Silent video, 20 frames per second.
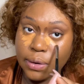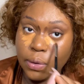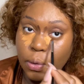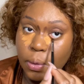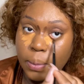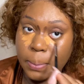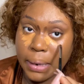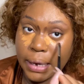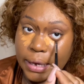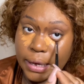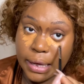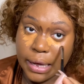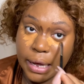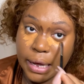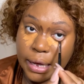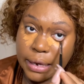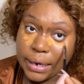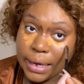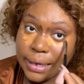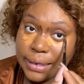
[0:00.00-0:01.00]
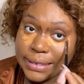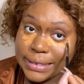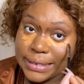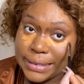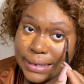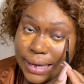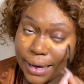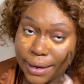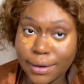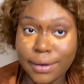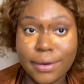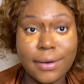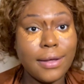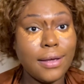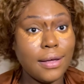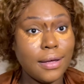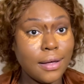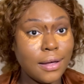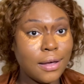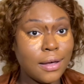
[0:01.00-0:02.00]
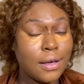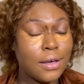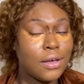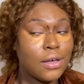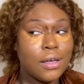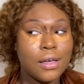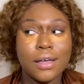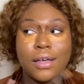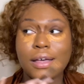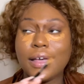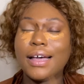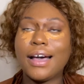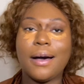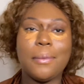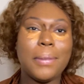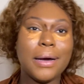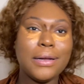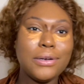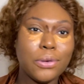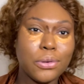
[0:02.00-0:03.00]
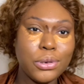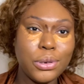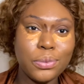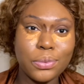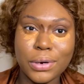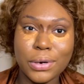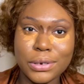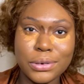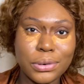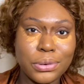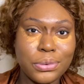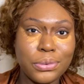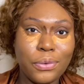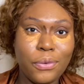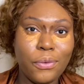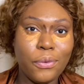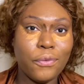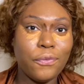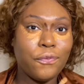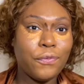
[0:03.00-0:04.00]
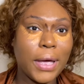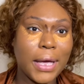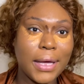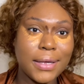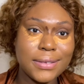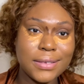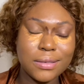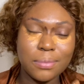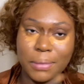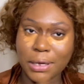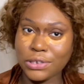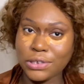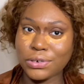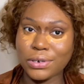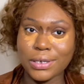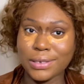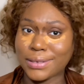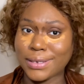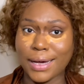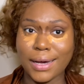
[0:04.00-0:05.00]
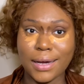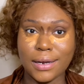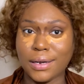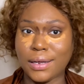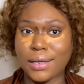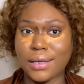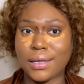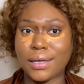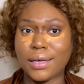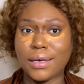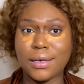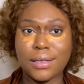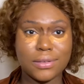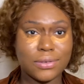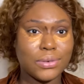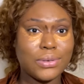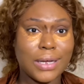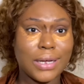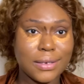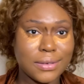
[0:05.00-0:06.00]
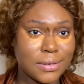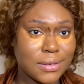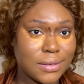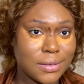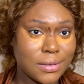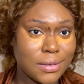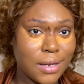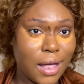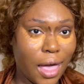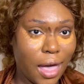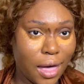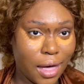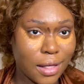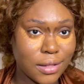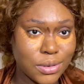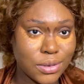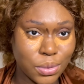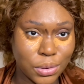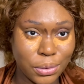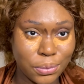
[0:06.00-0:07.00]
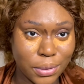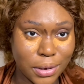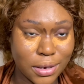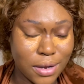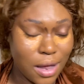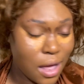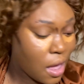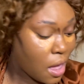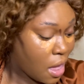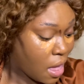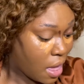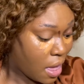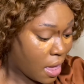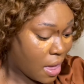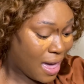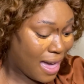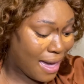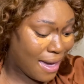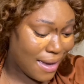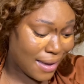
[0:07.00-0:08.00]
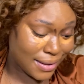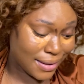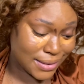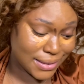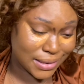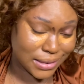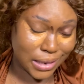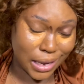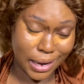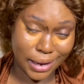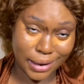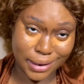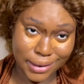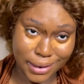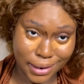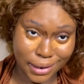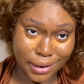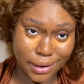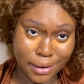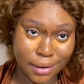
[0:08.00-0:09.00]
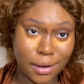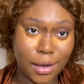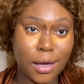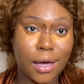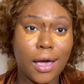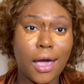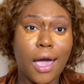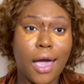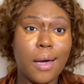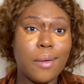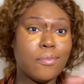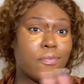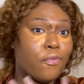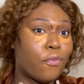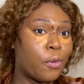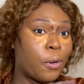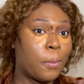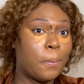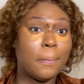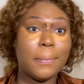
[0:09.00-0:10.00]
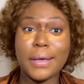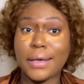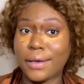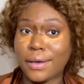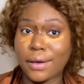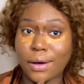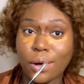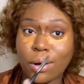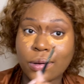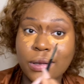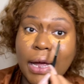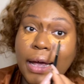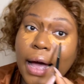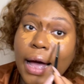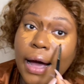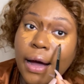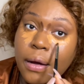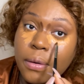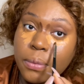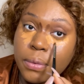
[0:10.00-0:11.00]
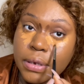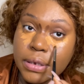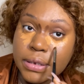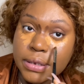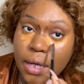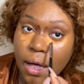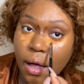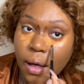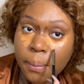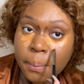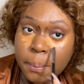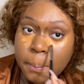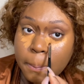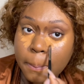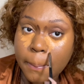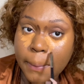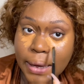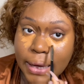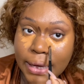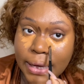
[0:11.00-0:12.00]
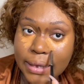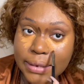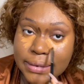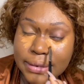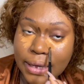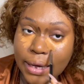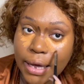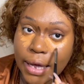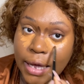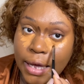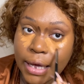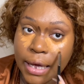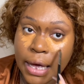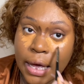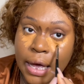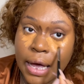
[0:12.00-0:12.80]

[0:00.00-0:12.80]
Oh my God, anxiety? Am I the only one who faced major anxiety in 2021? Anxiety came for me, y'all. Like, I was a mess. Like,